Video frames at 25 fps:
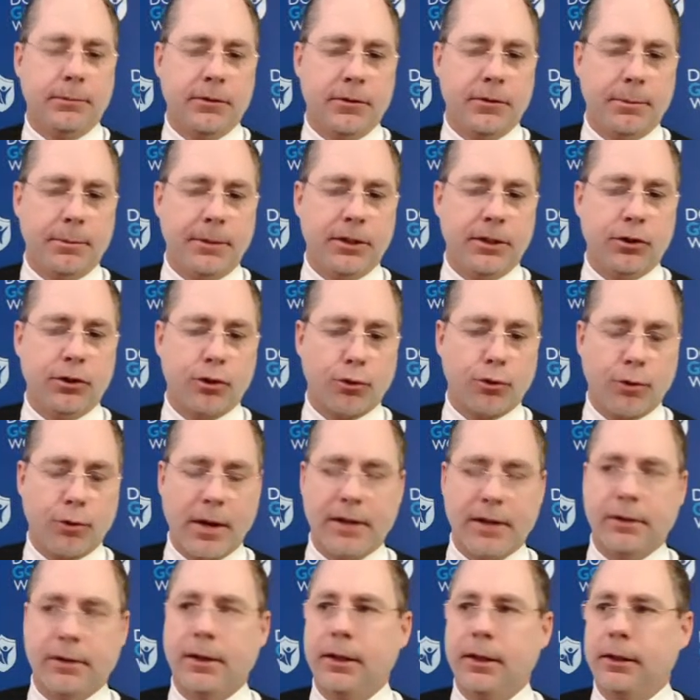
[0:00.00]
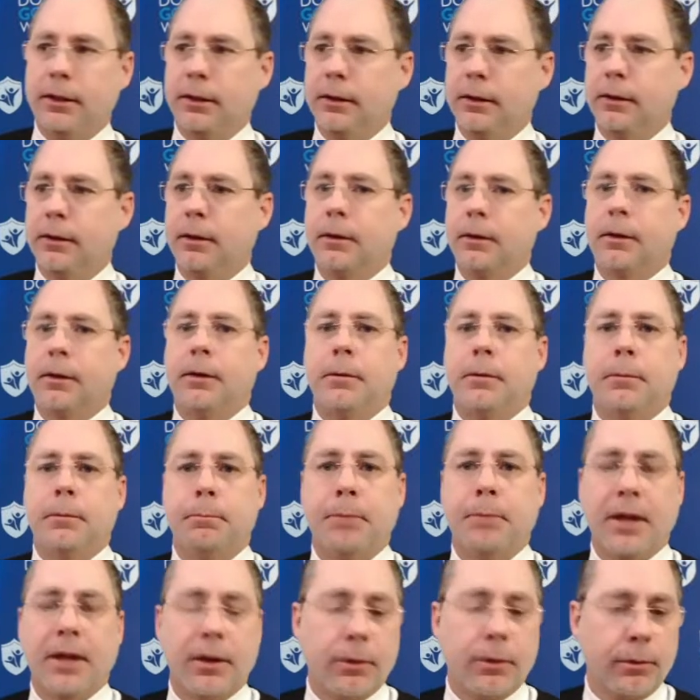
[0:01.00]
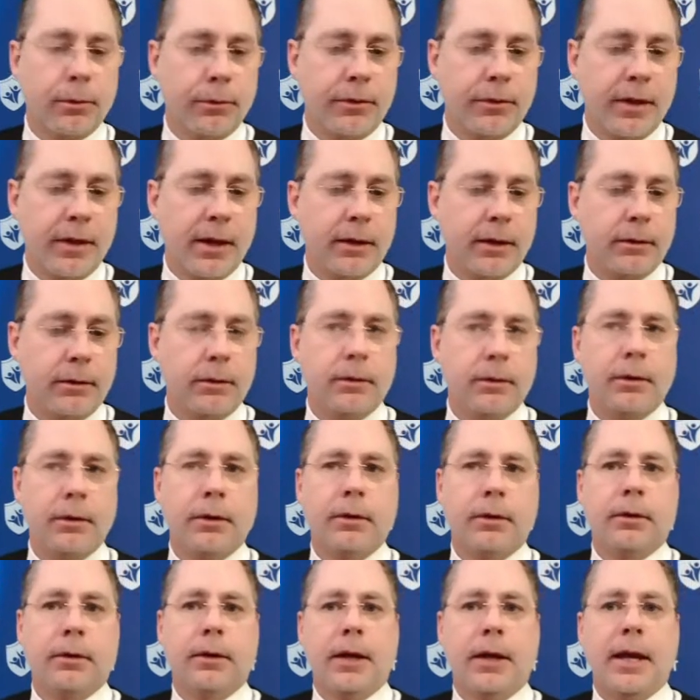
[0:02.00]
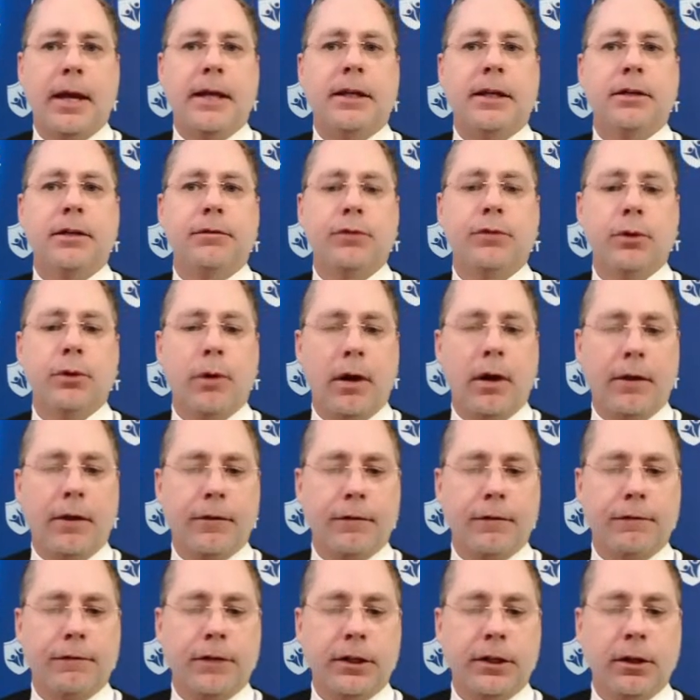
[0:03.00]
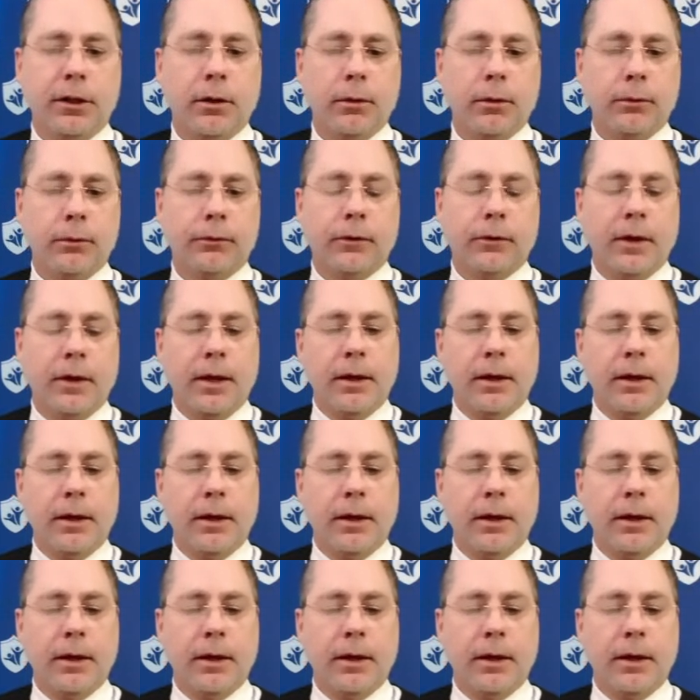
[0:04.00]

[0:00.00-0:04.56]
to be trending better than any of your other videos.